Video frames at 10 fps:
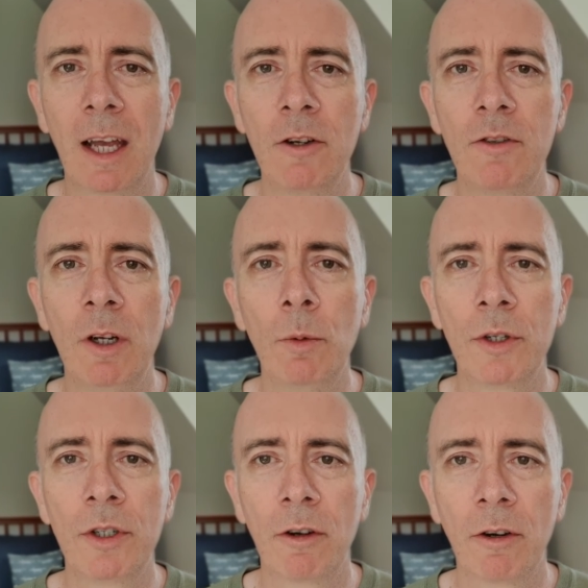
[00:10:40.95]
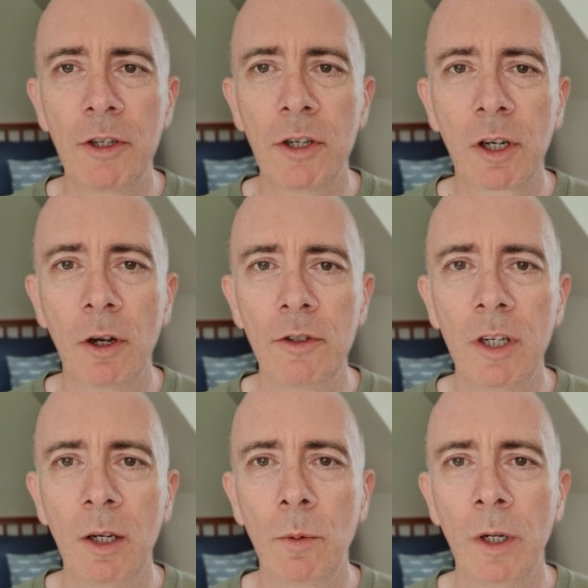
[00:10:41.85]
Israel was a religious country
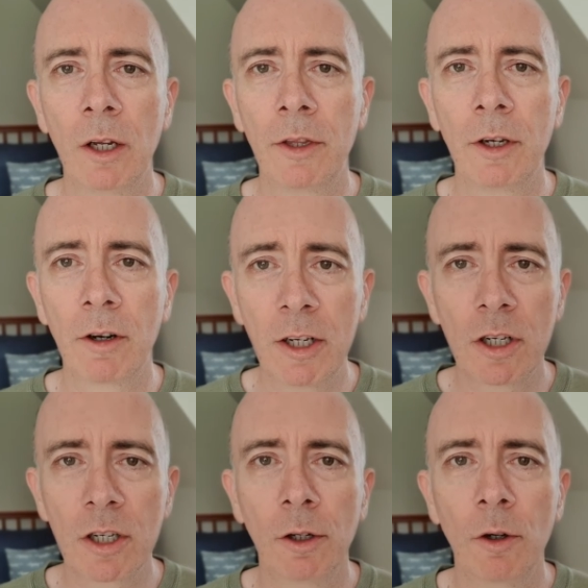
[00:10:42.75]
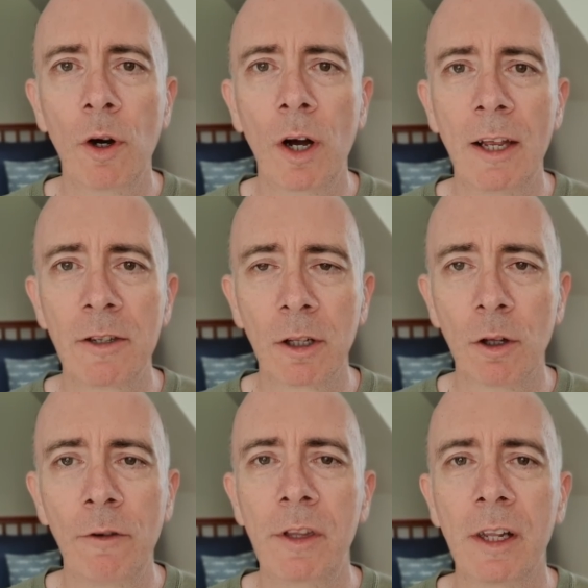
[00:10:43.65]
where the religious law is the law
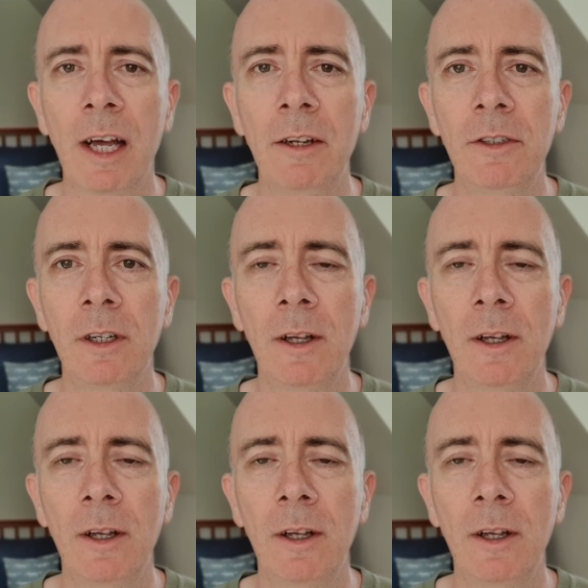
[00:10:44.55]
of the land,